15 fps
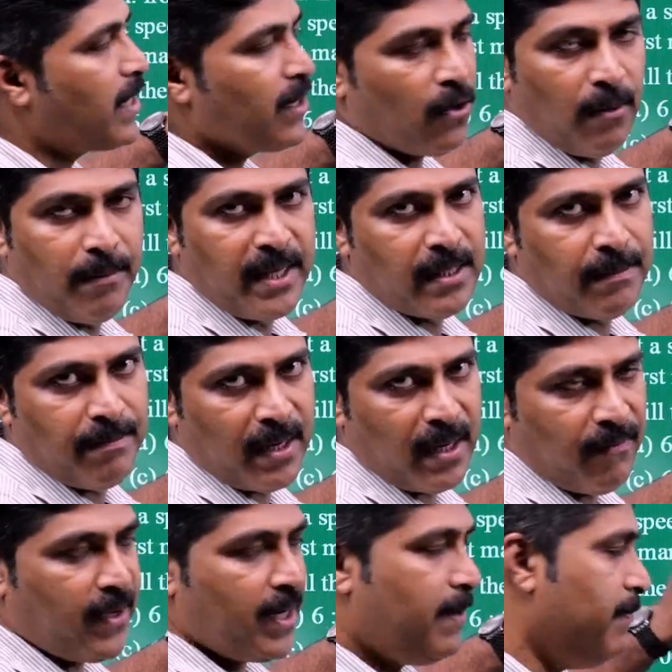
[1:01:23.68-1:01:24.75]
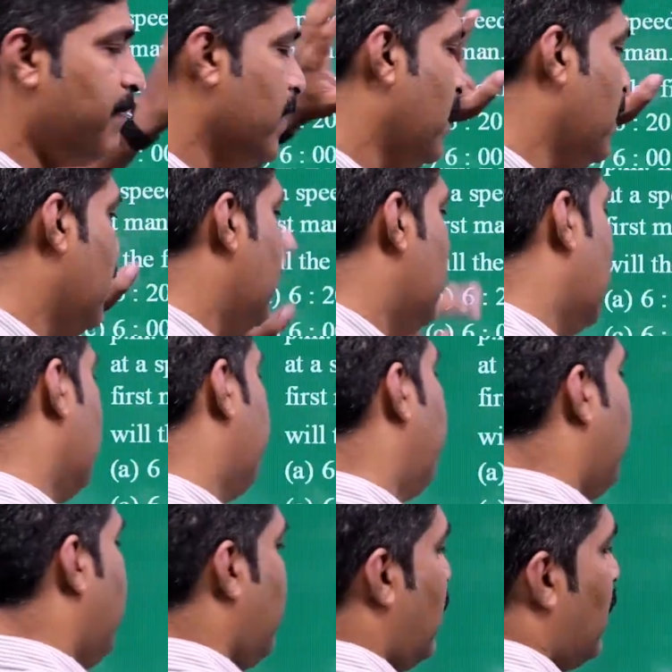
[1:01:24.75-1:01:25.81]
kilometer per hour.
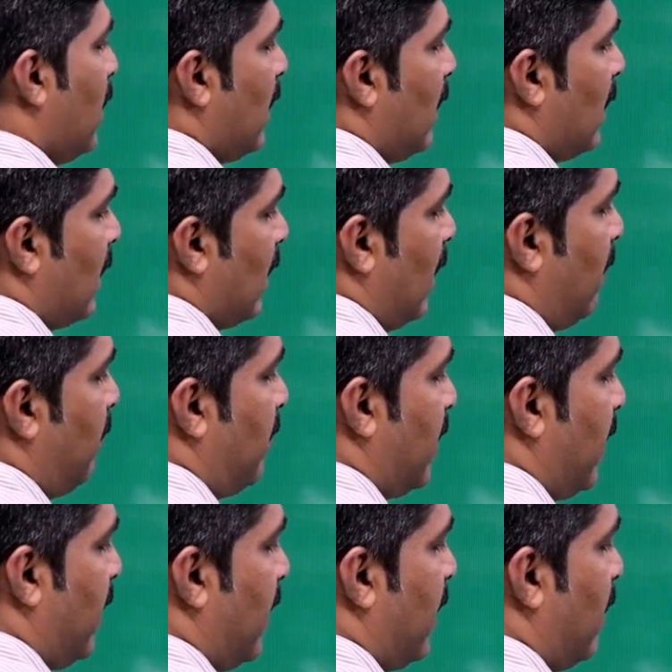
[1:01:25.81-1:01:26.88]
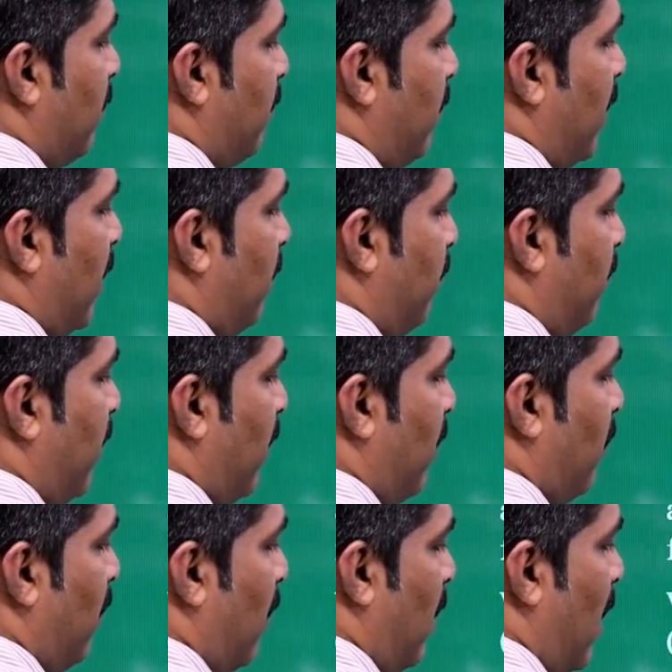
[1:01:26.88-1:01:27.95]
Therefore, time taken by B
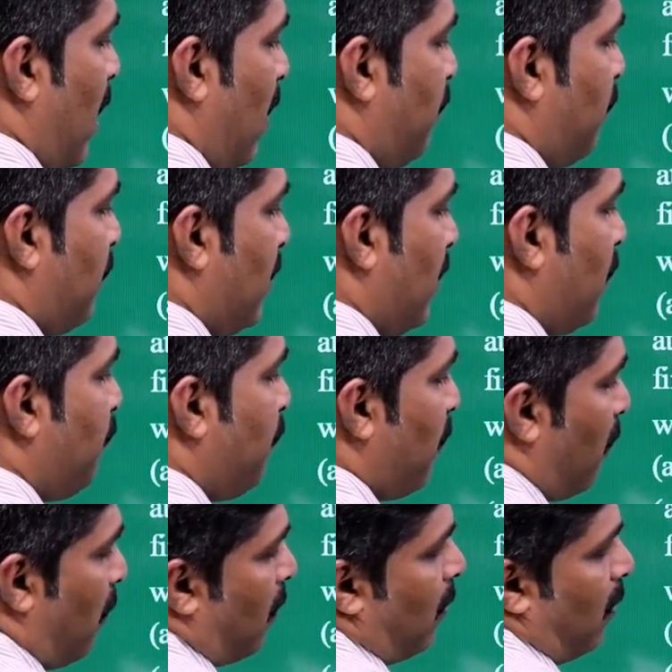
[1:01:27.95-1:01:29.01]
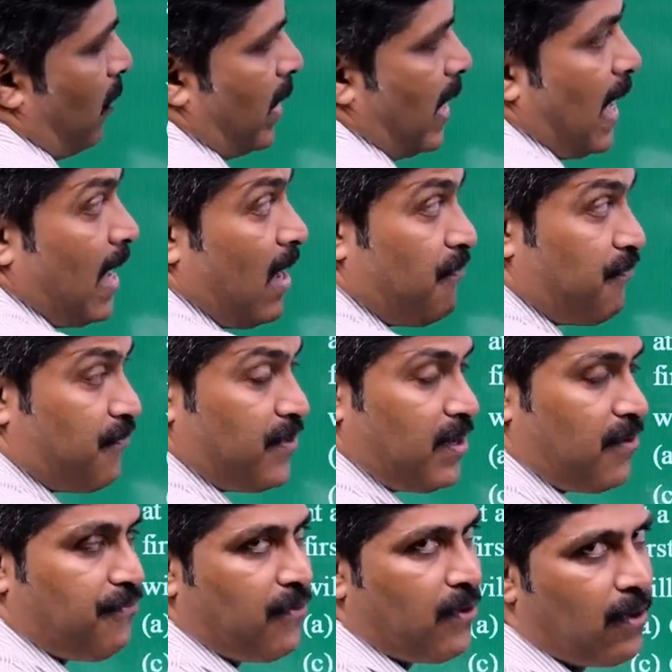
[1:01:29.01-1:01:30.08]
after 4 o'clock. After
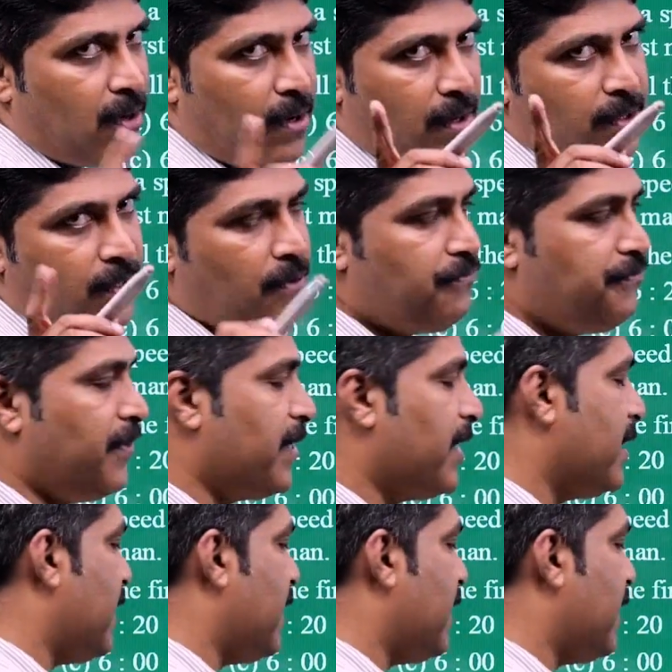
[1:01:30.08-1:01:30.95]
4 o'clock. Don't forget